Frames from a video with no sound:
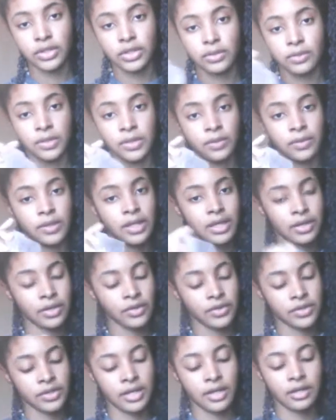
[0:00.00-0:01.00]
to do it on
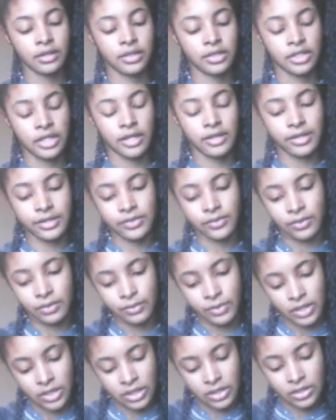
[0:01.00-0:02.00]
ecostyler gel, that's what
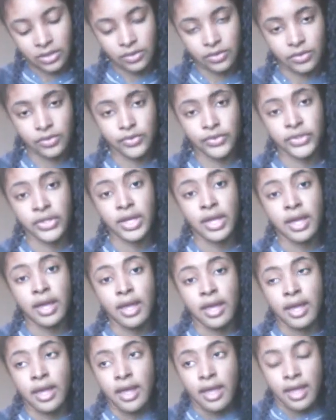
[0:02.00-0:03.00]
I'm going to use.
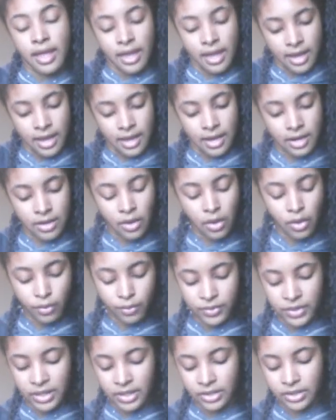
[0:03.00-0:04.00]
And
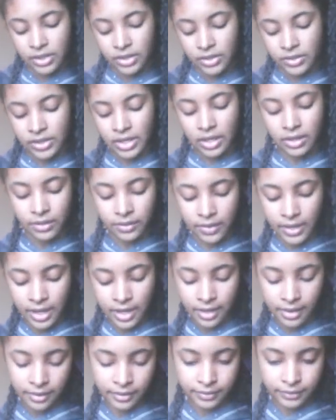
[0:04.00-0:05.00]
hope that it turns out
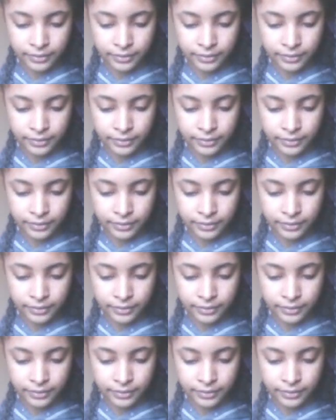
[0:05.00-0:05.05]
alright.